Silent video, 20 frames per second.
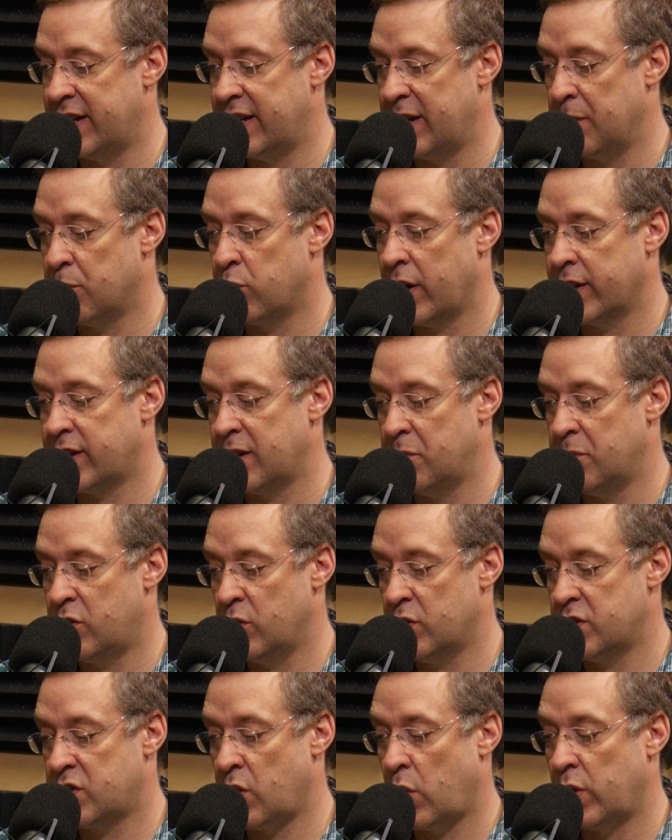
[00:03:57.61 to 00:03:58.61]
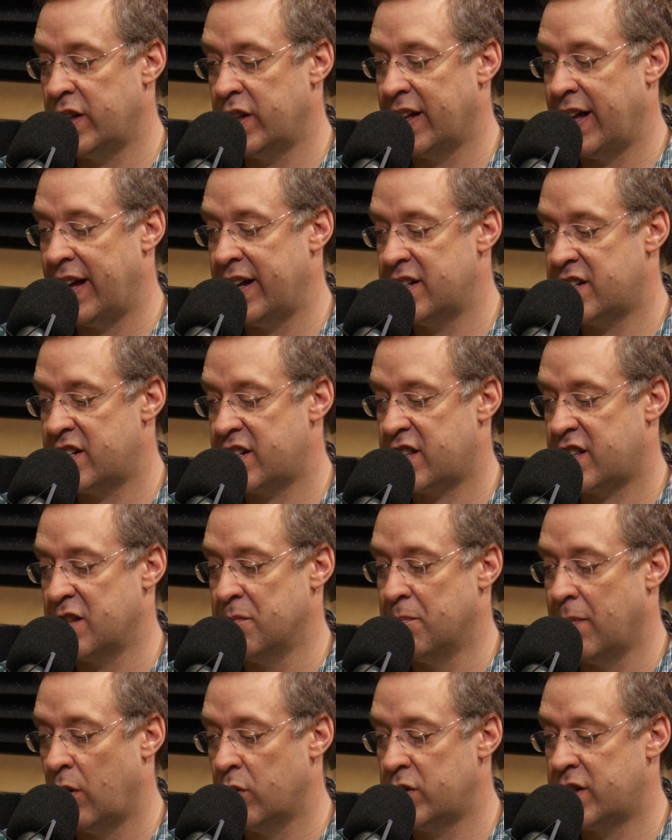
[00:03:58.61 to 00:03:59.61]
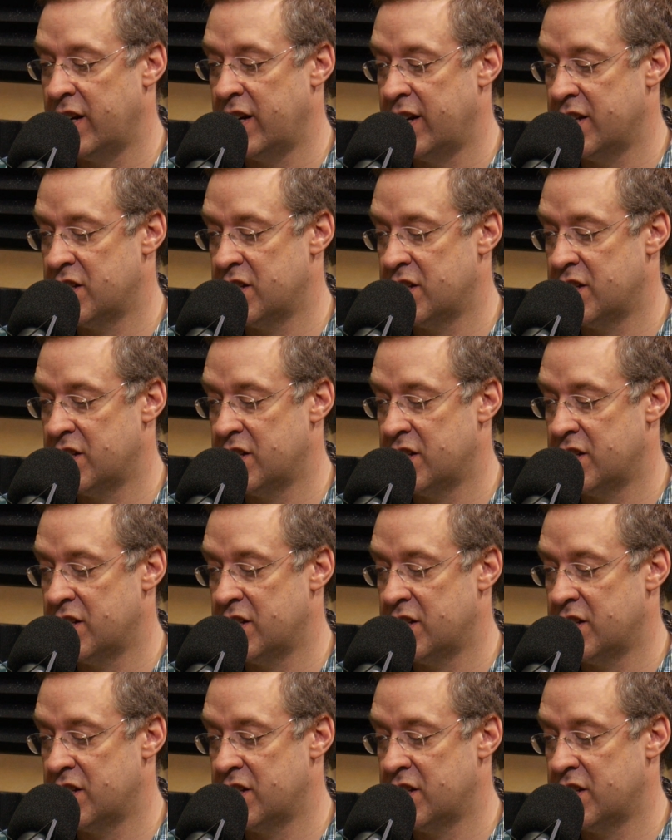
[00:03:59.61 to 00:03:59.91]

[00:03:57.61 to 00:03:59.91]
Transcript: and he brought them to his holy land, to the mountain